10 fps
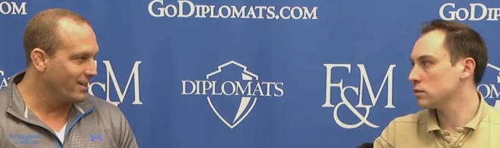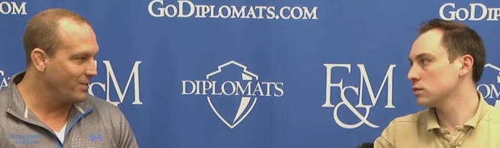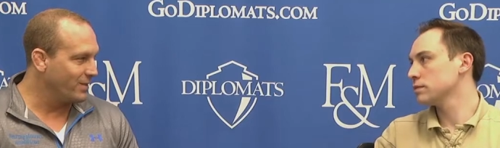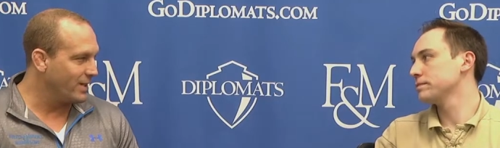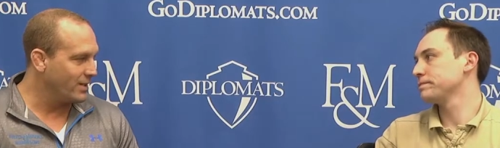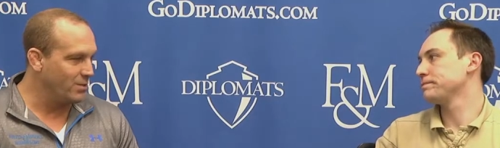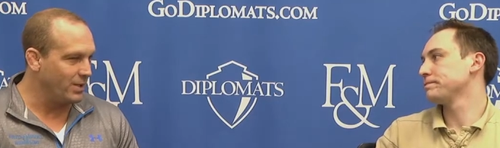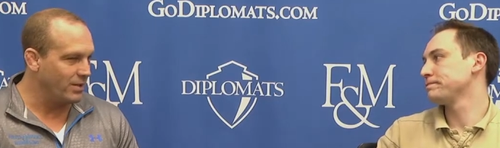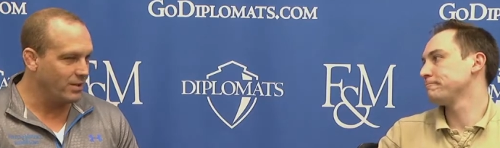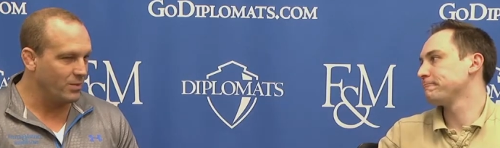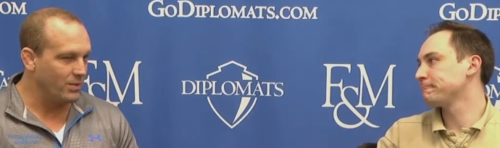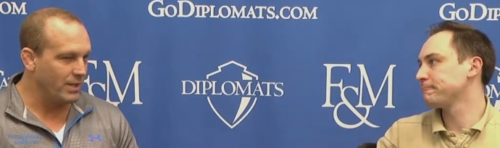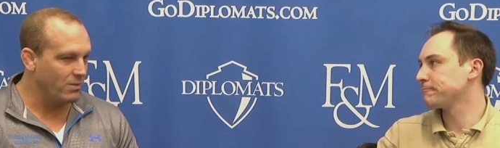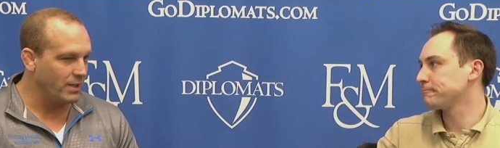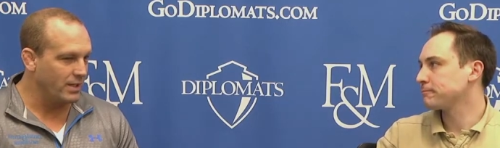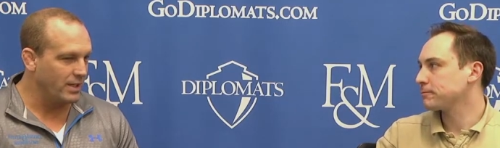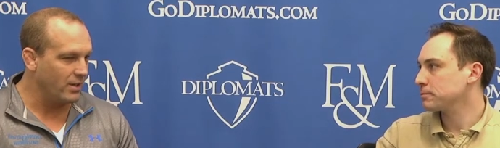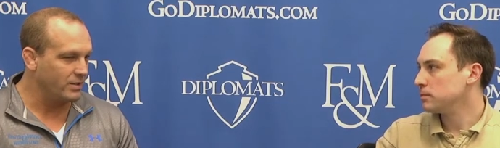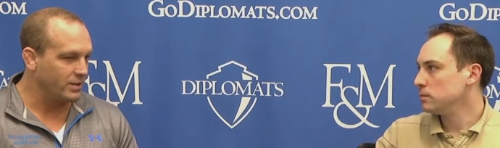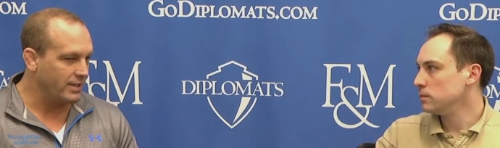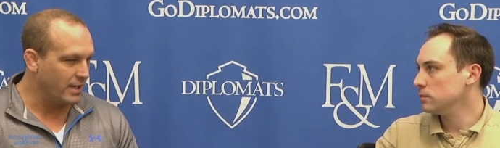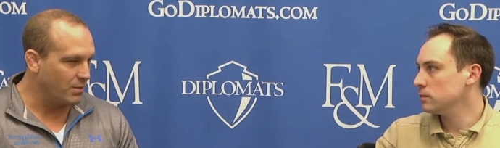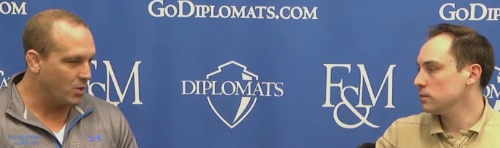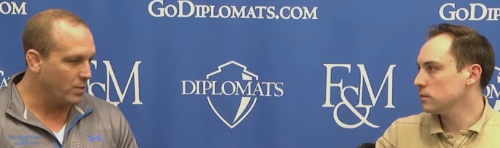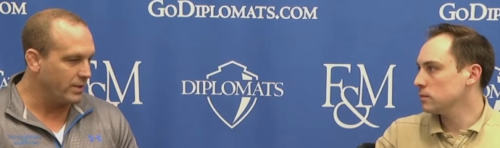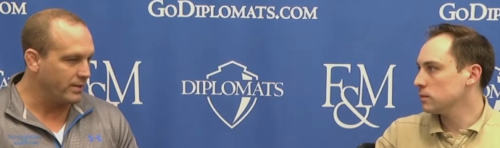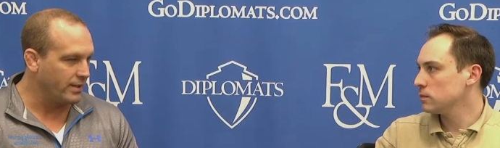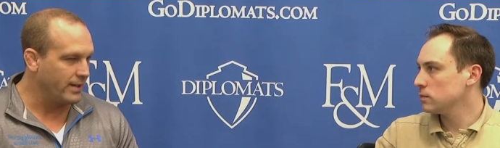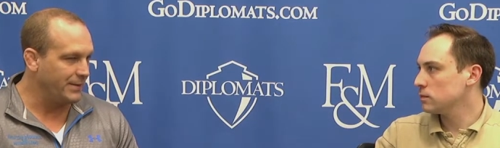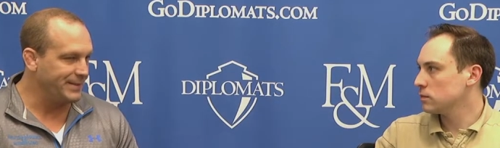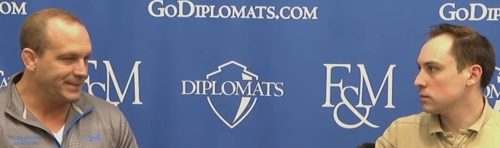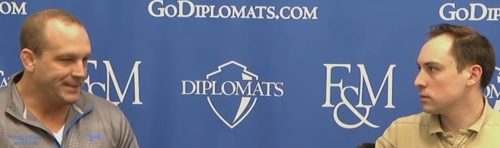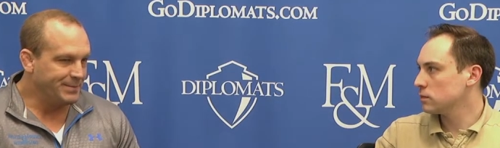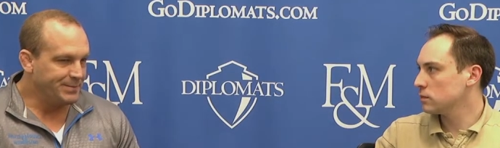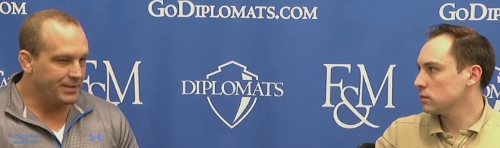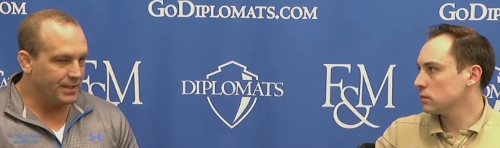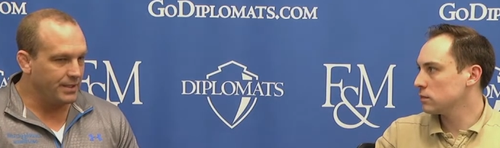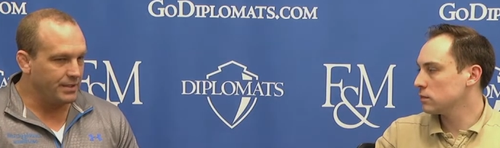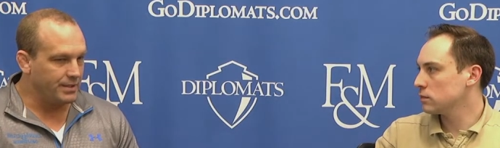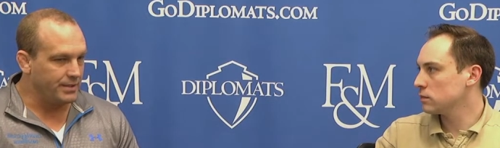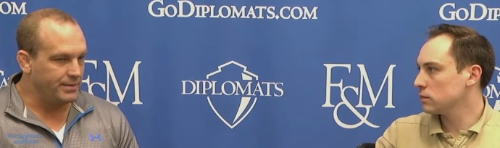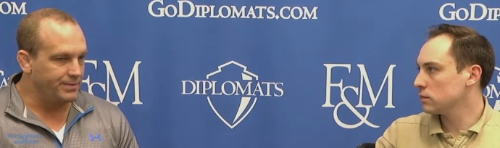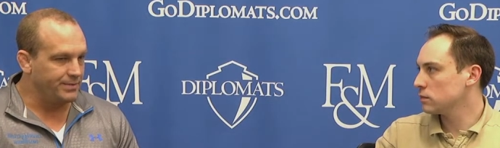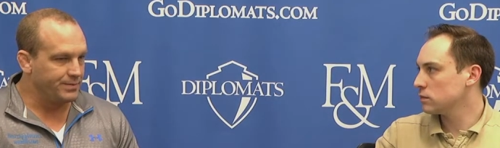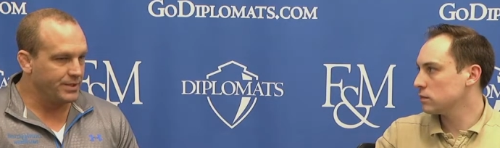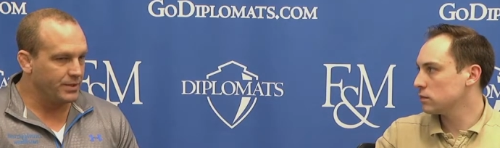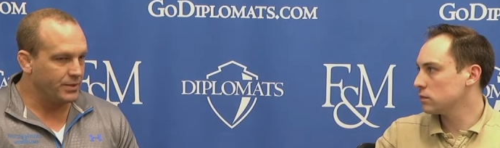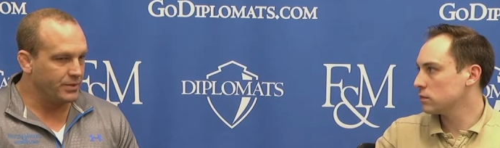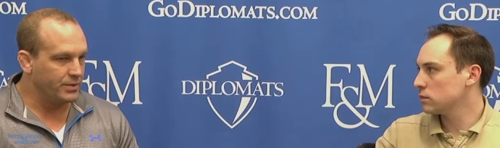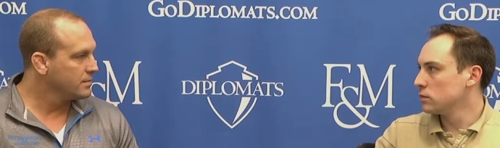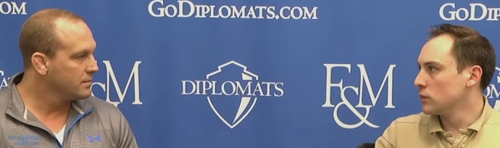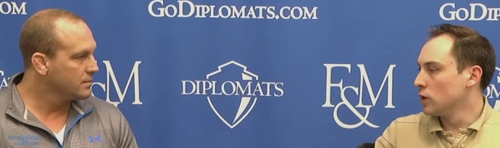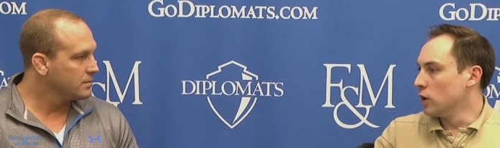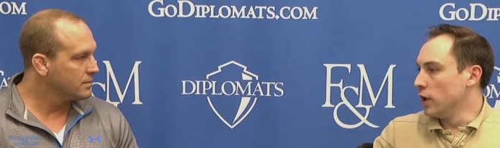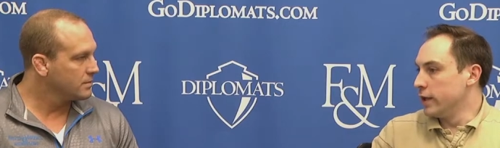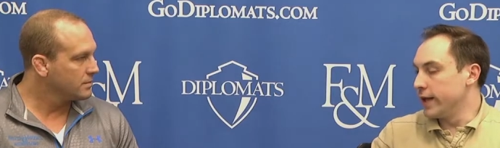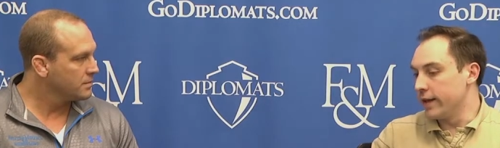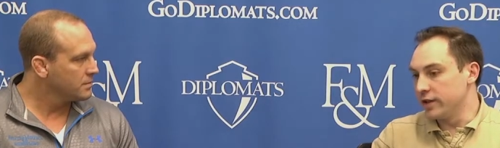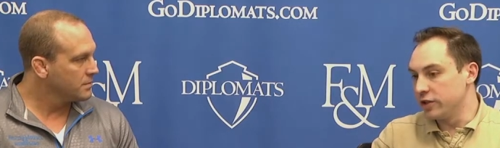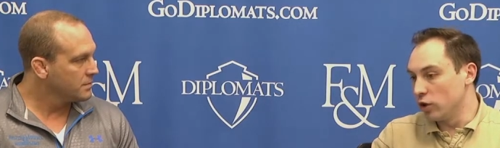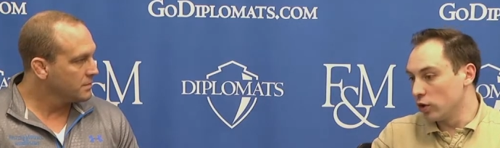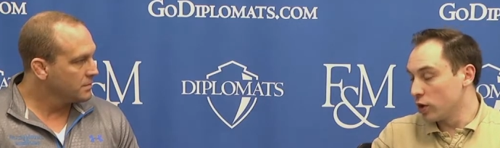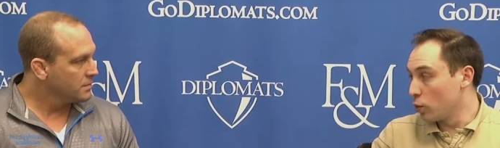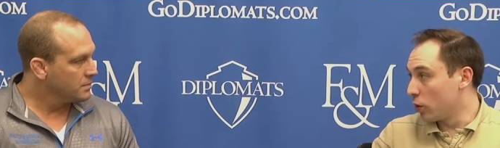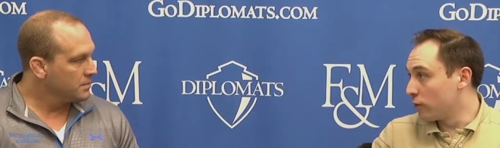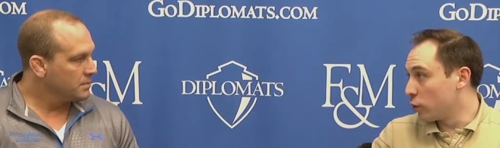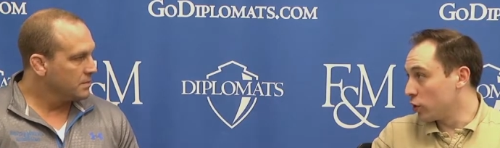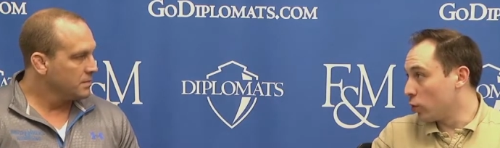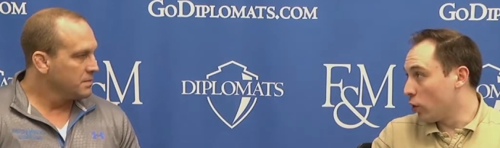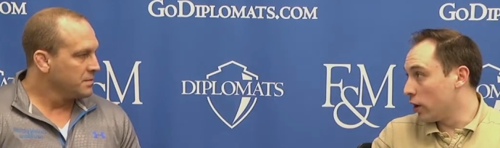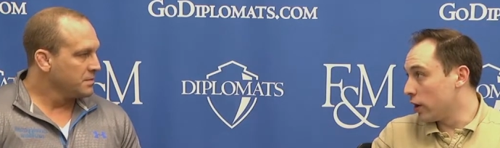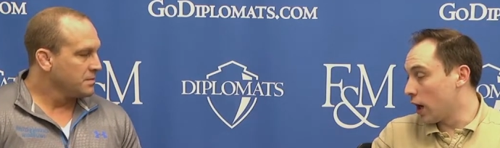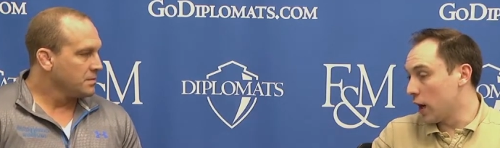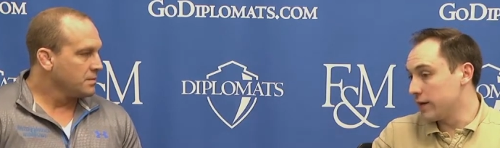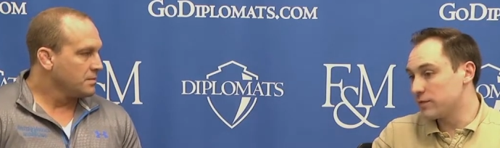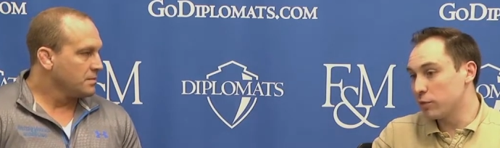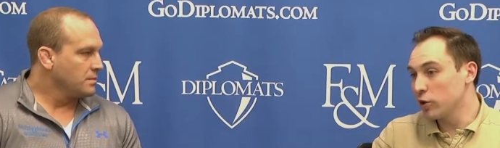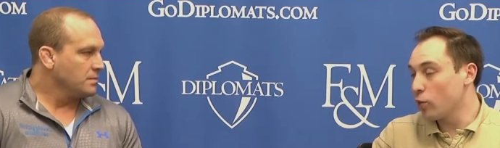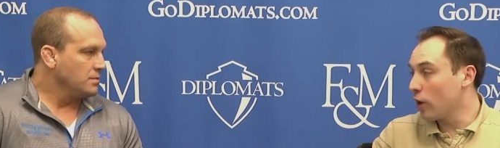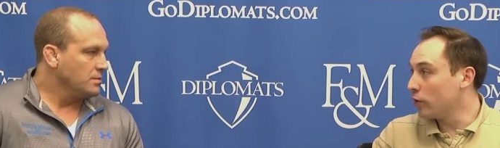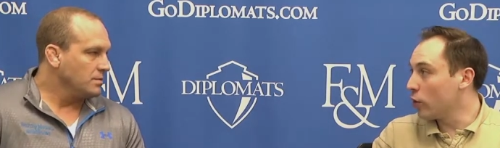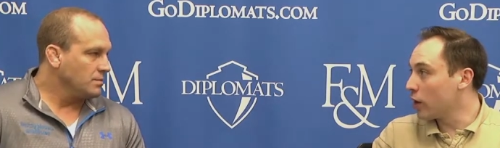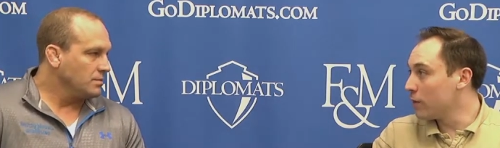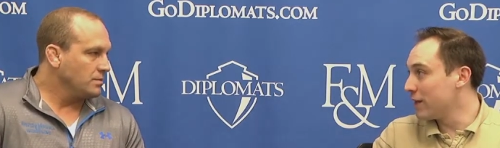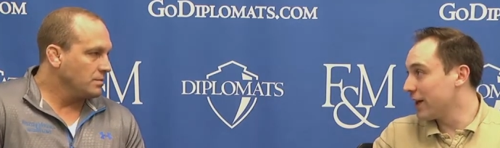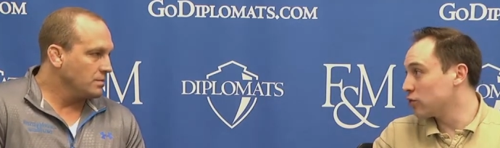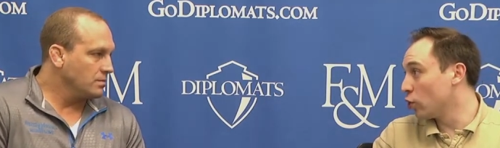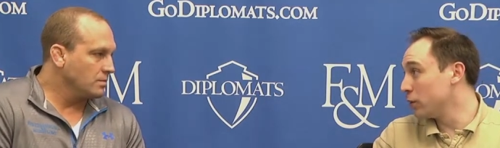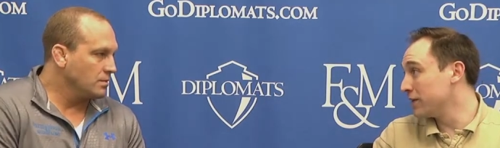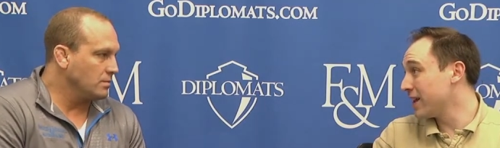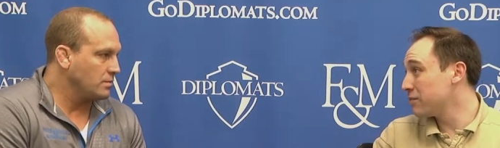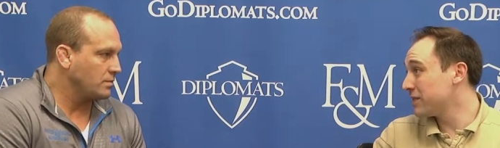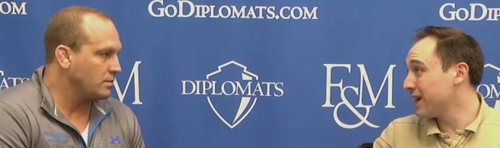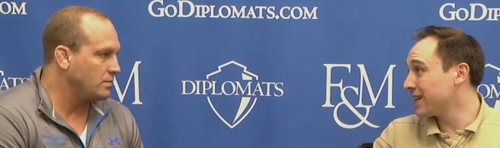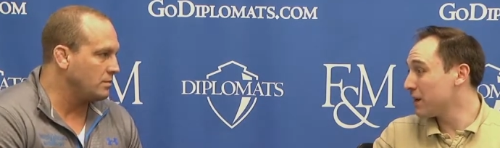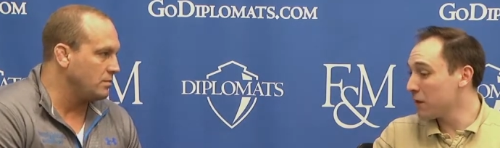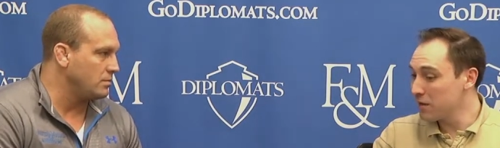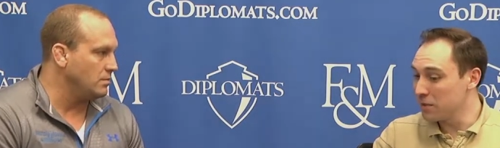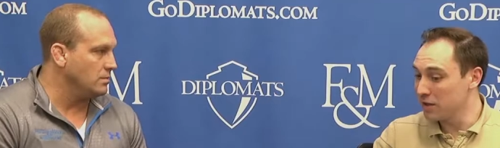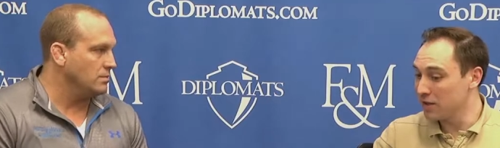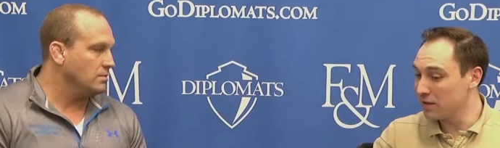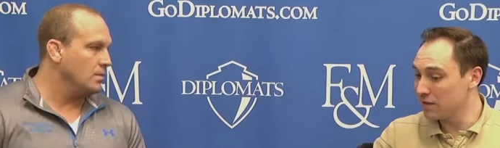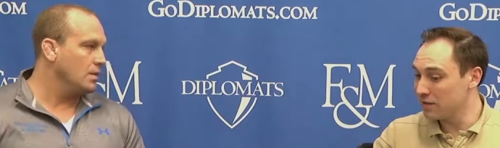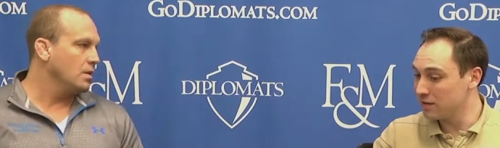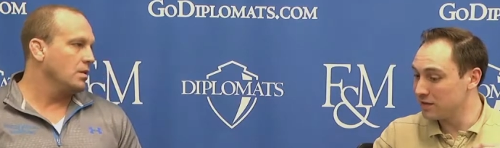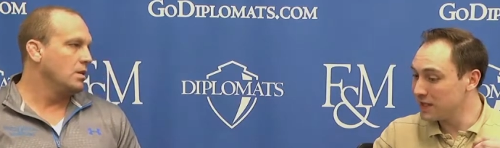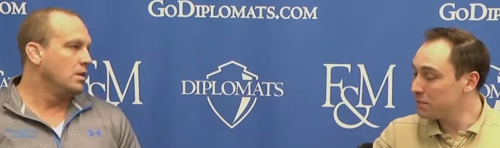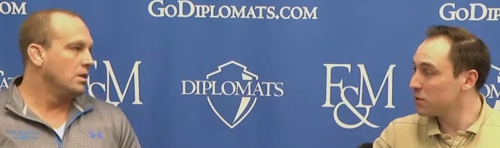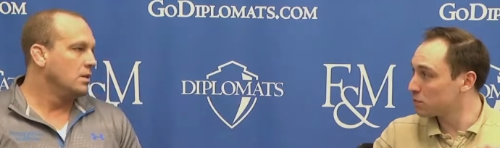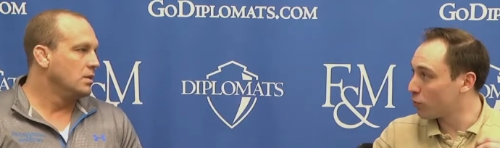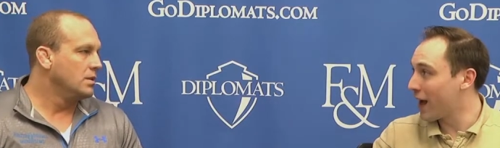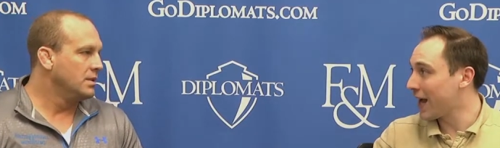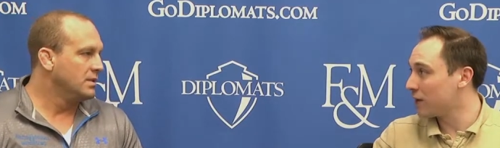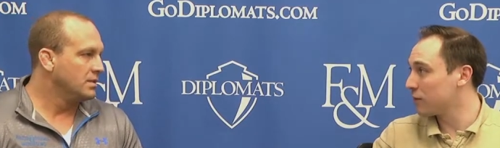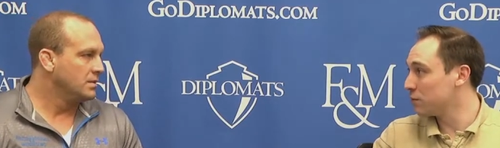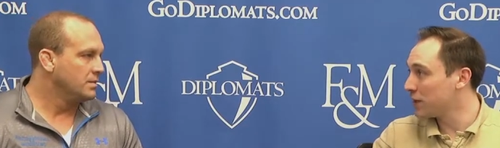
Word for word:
Speaker 1: comes down to beating him when it counts at that moment in time, and and um, you know, so. Yeah, then
Speaker 2: you know, looking at 141, uh, it's pretty well known coming to that tournament that that, that might have been the the deepest bracket from